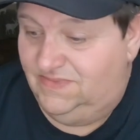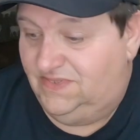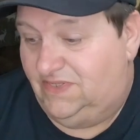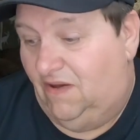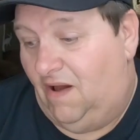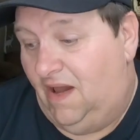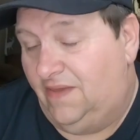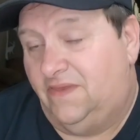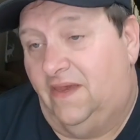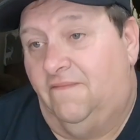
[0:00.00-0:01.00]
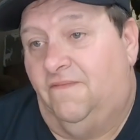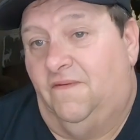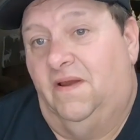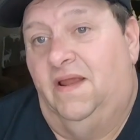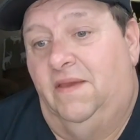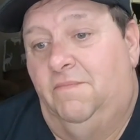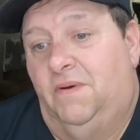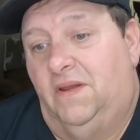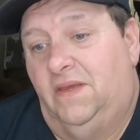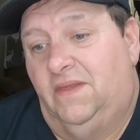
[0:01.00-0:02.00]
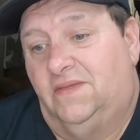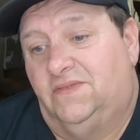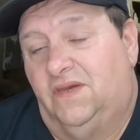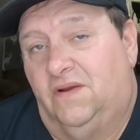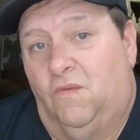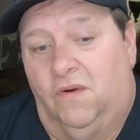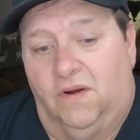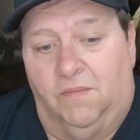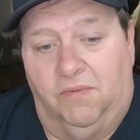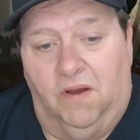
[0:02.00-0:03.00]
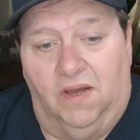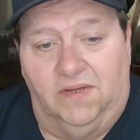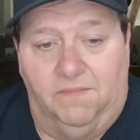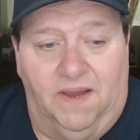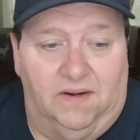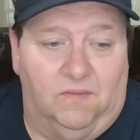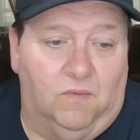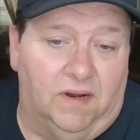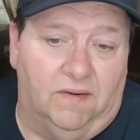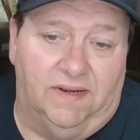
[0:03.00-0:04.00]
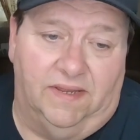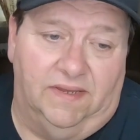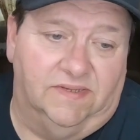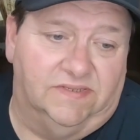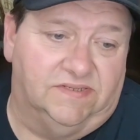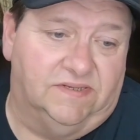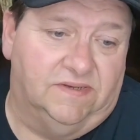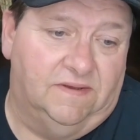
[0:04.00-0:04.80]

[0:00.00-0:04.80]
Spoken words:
So I think for anybody that's going to work abroad, no matter where it is,